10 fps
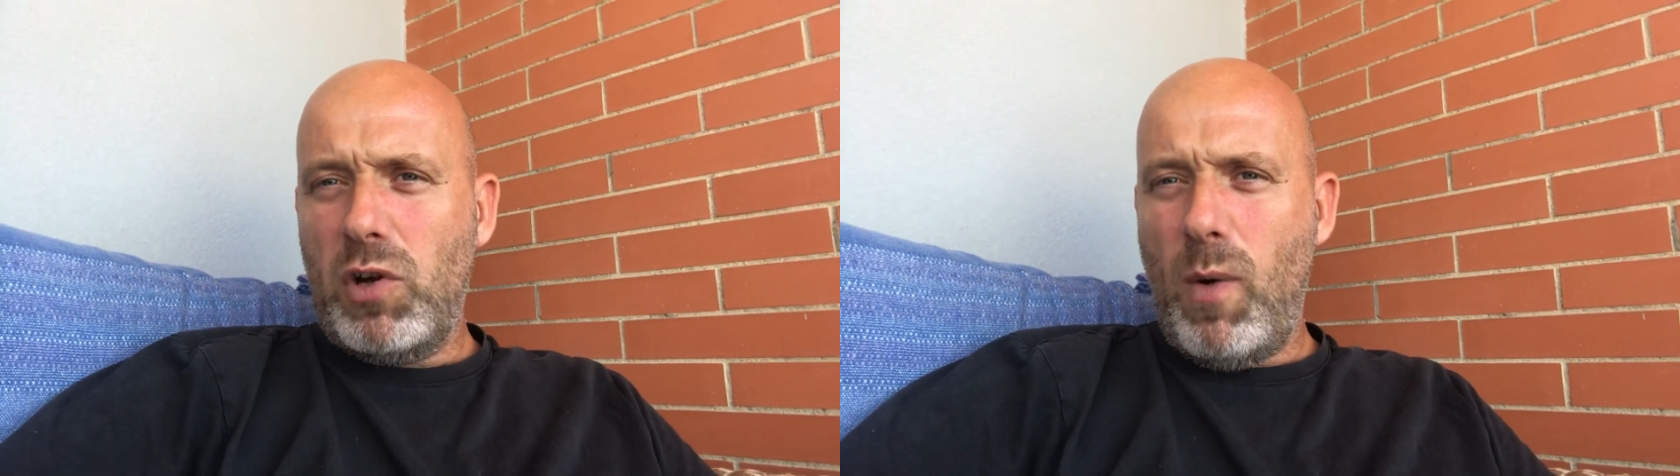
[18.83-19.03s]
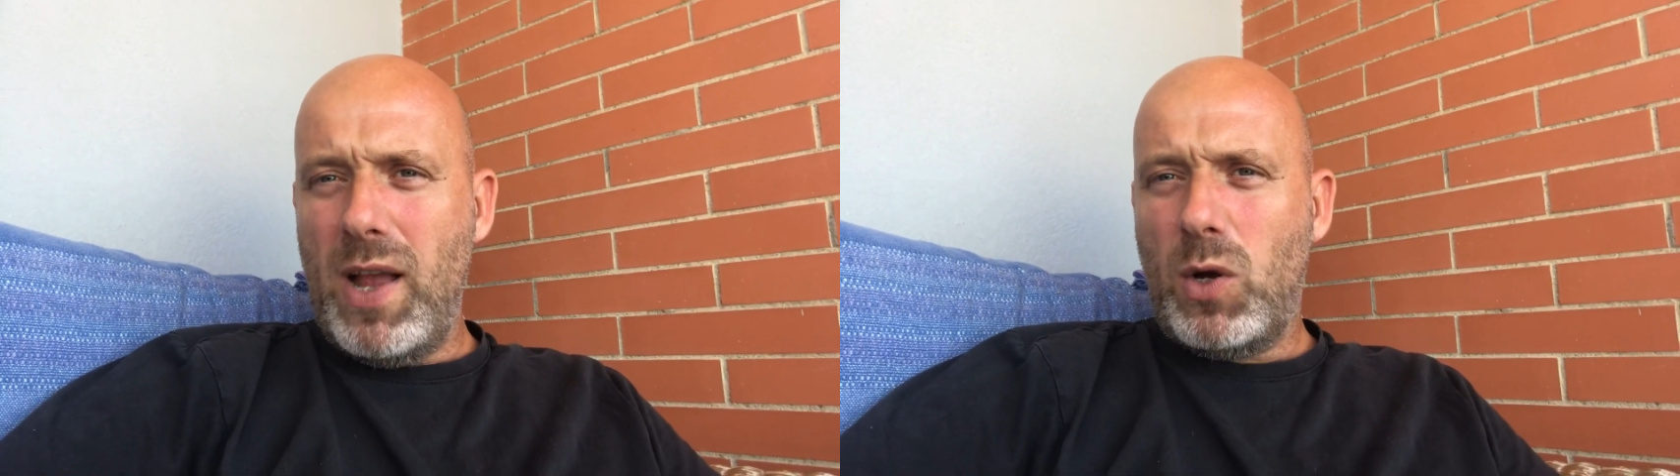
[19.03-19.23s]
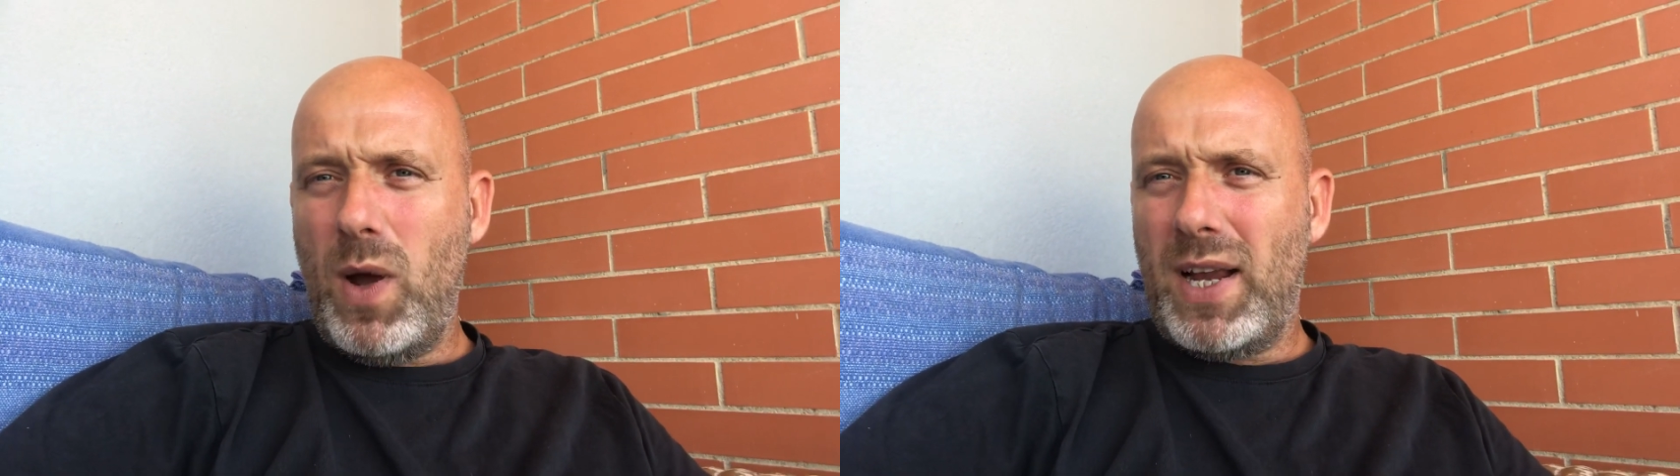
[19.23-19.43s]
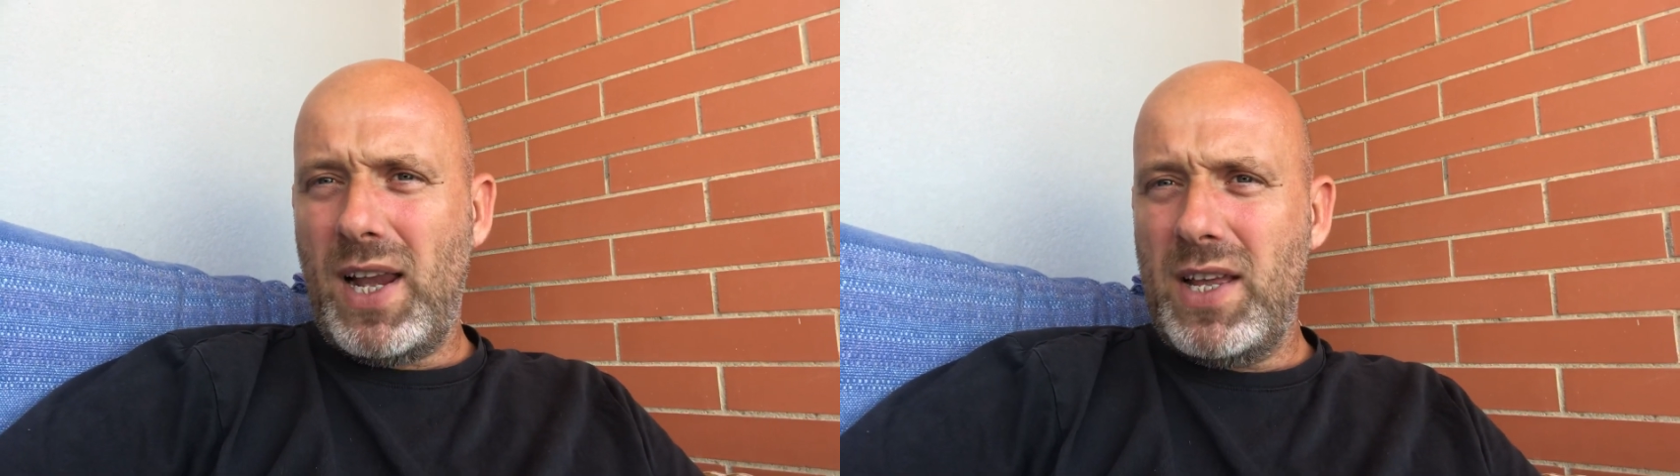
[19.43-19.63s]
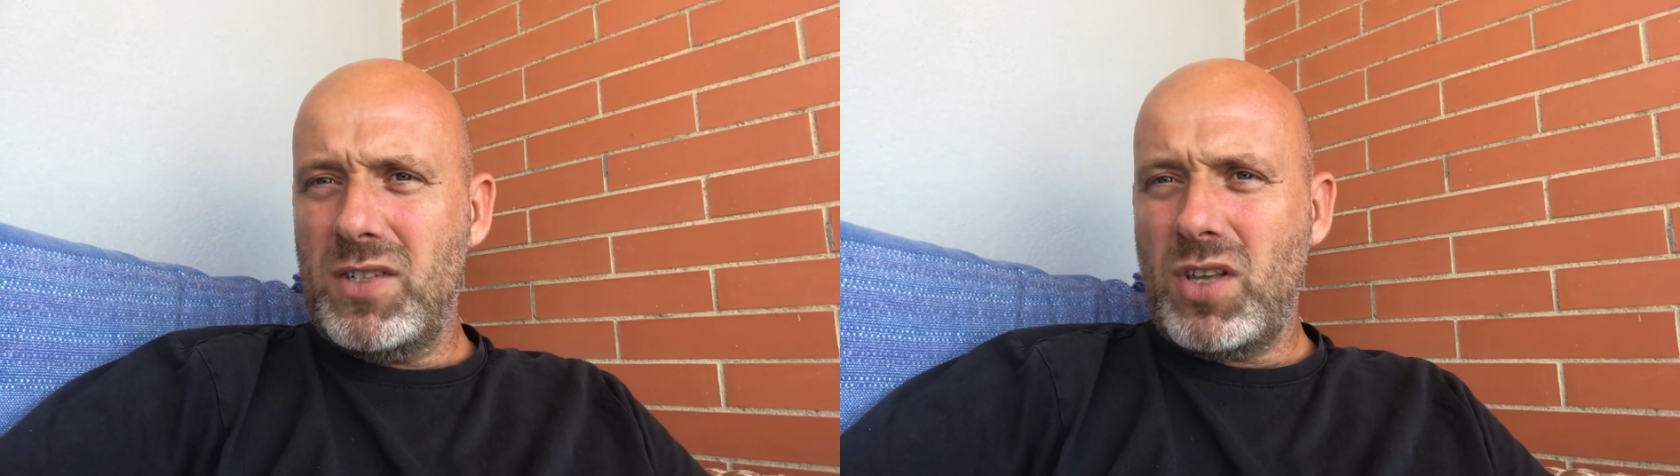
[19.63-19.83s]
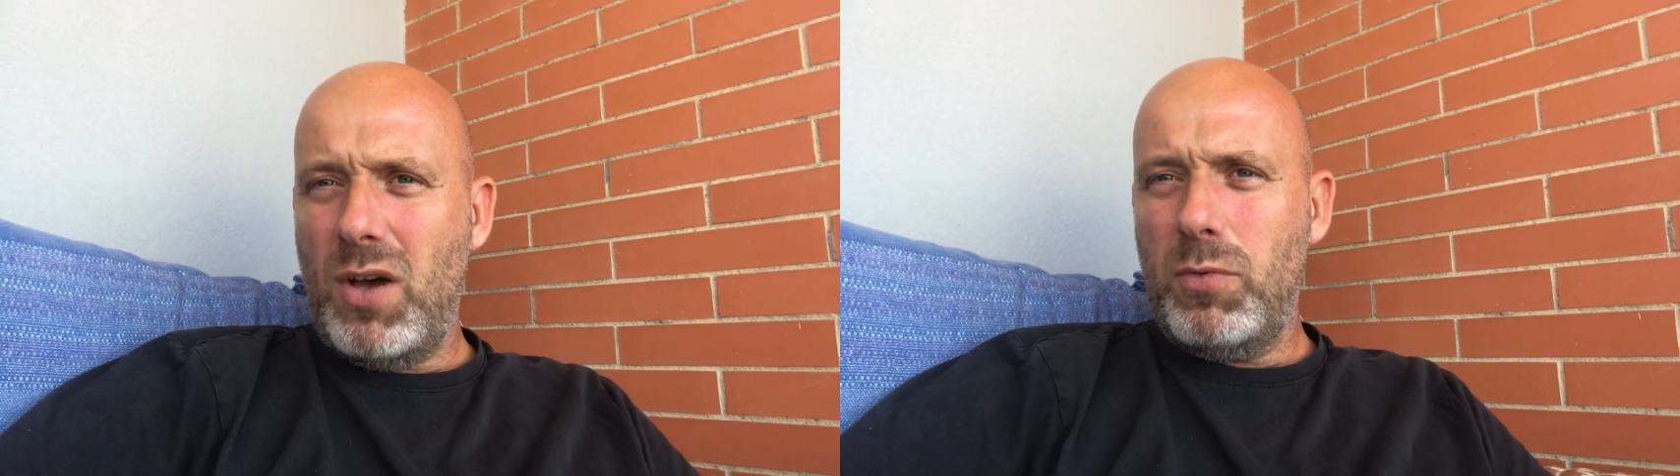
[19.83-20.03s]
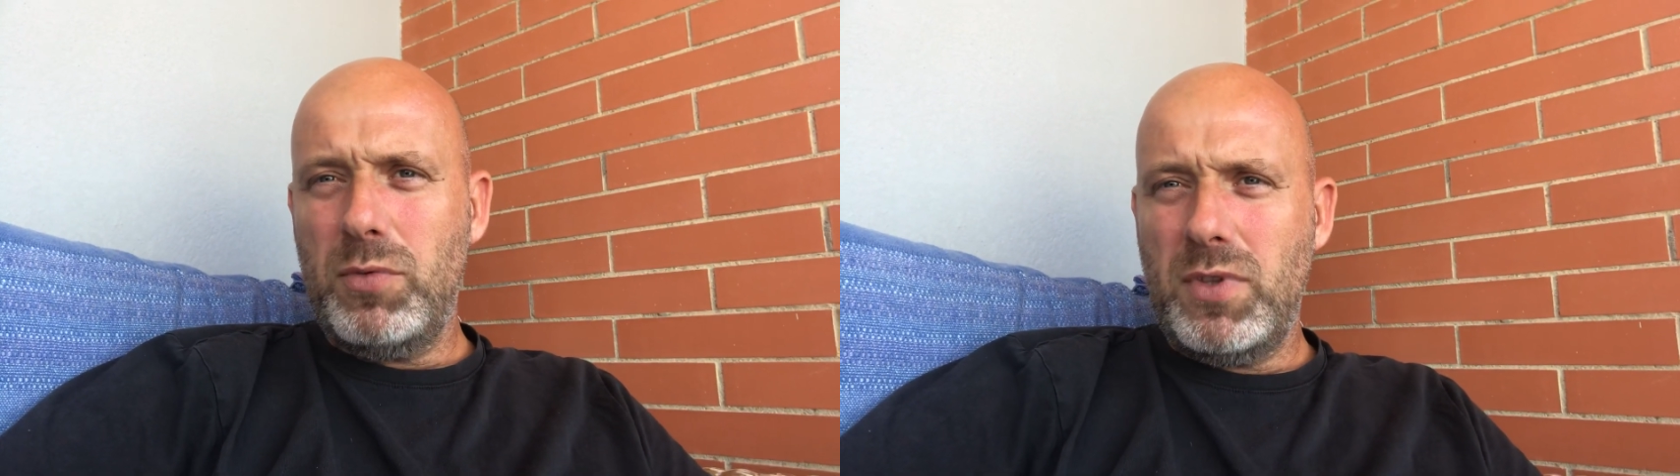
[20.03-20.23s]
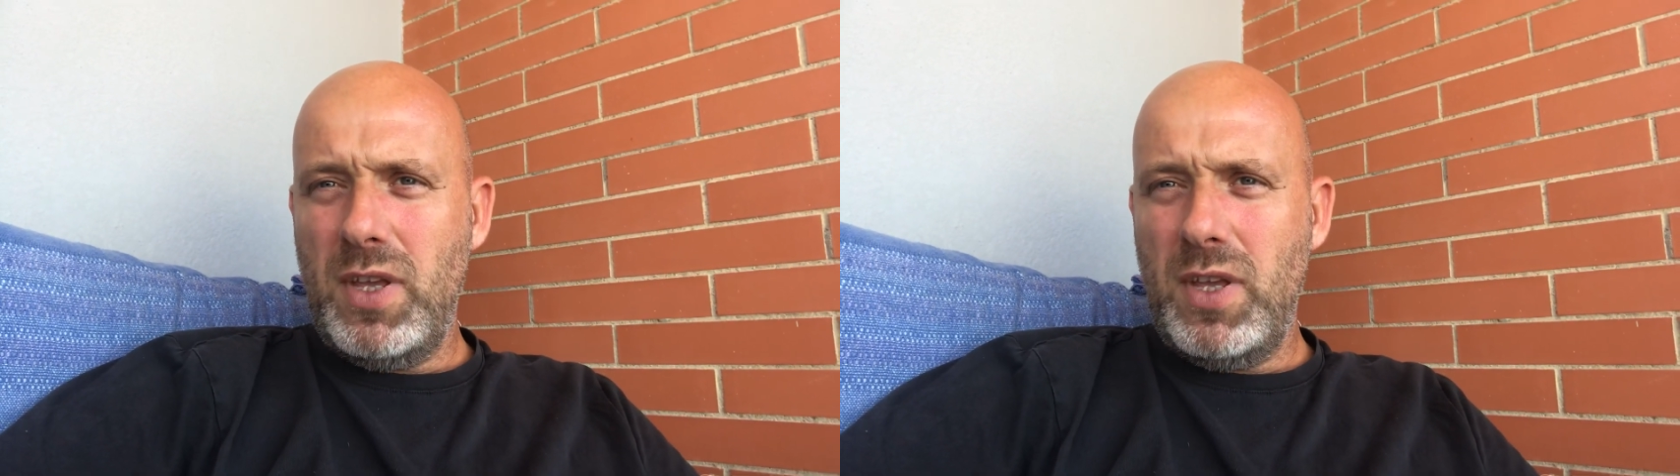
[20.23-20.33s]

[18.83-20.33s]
quite quickly as though